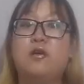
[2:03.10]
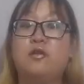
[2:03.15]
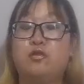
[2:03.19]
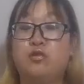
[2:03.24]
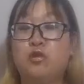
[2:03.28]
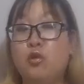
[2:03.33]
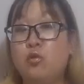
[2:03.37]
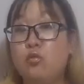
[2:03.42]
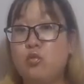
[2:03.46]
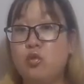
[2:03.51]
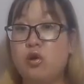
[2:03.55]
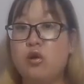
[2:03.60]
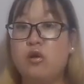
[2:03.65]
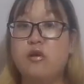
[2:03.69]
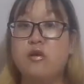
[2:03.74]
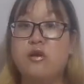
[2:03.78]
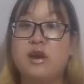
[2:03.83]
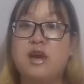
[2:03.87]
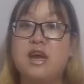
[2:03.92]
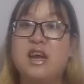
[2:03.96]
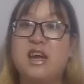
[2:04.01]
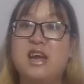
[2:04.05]
don't
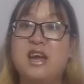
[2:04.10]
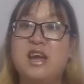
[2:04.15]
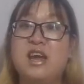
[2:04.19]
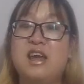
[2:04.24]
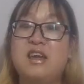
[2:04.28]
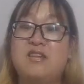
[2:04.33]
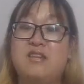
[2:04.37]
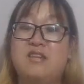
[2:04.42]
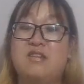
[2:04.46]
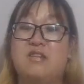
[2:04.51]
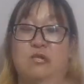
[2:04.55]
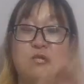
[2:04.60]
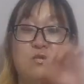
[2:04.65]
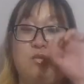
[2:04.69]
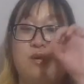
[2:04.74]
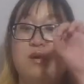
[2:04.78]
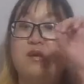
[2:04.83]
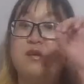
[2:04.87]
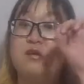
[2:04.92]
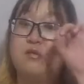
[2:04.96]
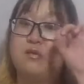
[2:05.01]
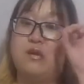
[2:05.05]
worry, it is
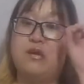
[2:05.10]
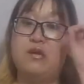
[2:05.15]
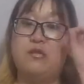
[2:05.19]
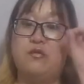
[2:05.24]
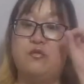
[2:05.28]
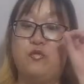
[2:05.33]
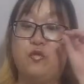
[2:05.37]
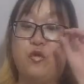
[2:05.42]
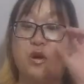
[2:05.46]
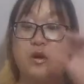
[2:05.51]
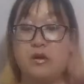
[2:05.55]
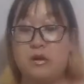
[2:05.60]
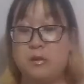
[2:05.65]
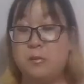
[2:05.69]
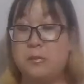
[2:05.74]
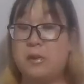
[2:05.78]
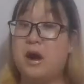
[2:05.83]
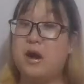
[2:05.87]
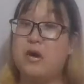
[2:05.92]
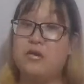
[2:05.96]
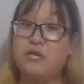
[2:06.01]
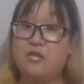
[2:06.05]
very
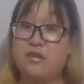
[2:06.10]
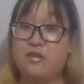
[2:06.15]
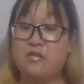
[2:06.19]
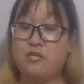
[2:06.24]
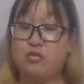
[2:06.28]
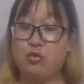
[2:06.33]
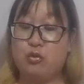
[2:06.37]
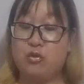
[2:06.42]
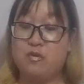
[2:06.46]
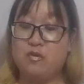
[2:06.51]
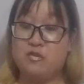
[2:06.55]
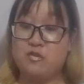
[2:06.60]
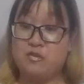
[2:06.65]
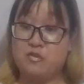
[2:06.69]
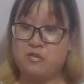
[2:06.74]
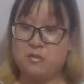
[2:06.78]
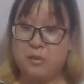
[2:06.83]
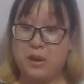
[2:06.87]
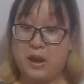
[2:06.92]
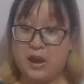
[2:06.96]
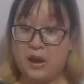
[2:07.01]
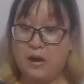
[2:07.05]
mild sunscreen
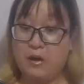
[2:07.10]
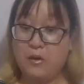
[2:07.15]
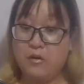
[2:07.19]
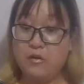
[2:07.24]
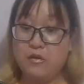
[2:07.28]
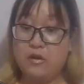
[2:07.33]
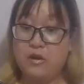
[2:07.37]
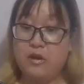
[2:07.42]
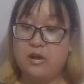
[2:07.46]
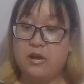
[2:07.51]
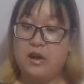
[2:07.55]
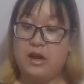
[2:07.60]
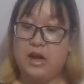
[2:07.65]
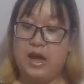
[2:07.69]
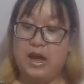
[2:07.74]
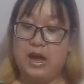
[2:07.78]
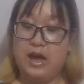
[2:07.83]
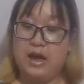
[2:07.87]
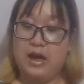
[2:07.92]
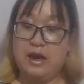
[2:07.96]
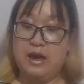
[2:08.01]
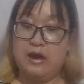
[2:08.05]
smell.
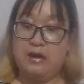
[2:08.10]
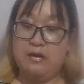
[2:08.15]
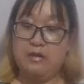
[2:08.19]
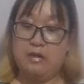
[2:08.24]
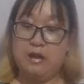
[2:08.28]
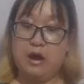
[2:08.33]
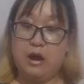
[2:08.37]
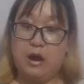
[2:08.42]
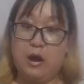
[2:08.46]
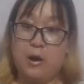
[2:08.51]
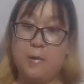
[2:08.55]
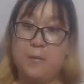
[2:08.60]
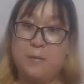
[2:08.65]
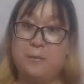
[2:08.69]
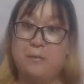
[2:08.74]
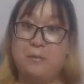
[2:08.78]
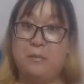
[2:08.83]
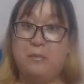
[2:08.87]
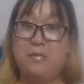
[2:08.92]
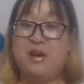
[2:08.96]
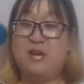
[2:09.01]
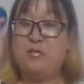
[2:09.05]
And
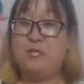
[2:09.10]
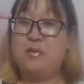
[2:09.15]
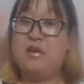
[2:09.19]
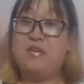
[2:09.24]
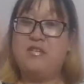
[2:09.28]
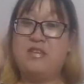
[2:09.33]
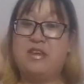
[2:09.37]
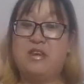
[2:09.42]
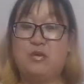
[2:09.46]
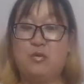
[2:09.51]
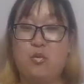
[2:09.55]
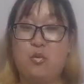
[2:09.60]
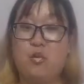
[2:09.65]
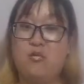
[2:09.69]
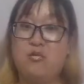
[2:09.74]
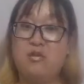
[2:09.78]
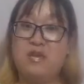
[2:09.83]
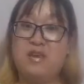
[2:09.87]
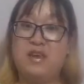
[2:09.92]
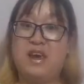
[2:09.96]
best part is that you won't really